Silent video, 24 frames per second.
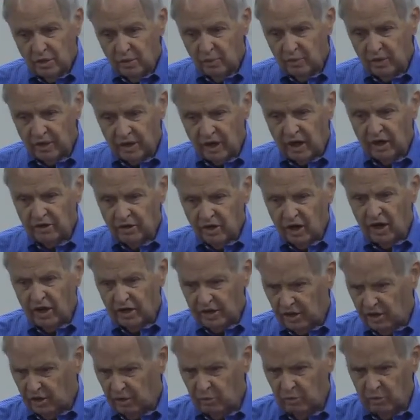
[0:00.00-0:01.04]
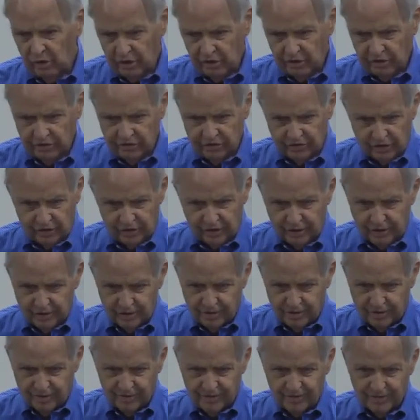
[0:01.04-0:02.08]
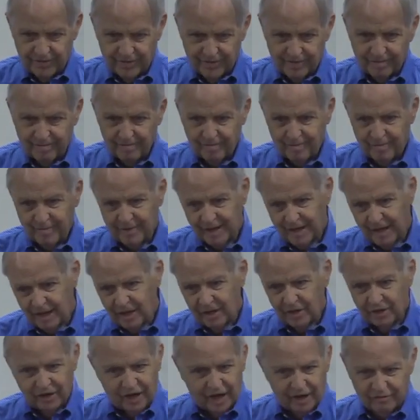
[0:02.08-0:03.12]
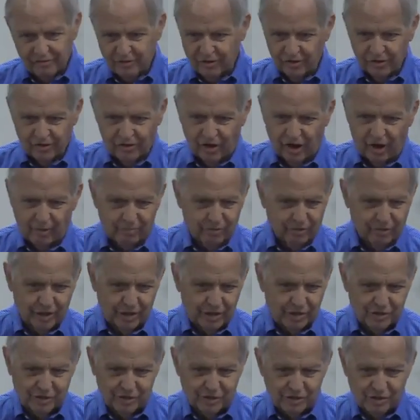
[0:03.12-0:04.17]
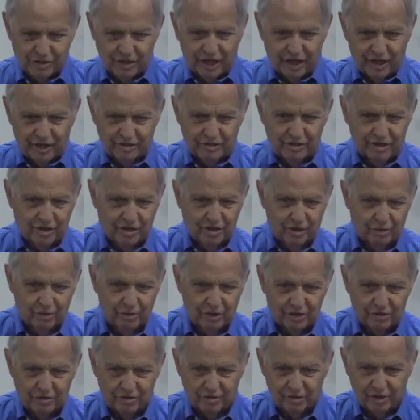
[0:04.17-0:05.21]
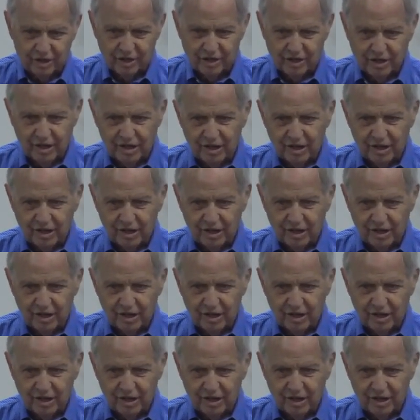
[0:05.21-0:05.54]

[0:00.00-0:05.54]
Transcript: When our daughter was ill after her operation, she had to go into a